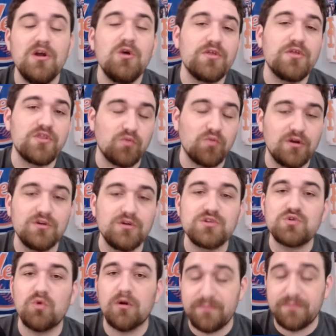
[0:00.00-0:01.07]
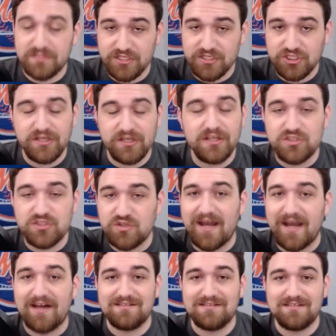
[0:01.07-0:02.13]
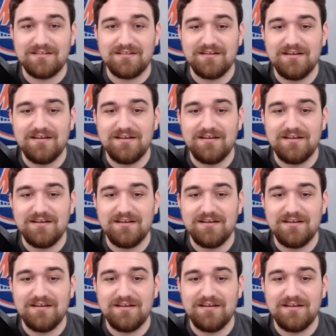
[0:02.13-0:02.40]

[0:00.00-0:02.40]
with the runner in scoring position and two outs.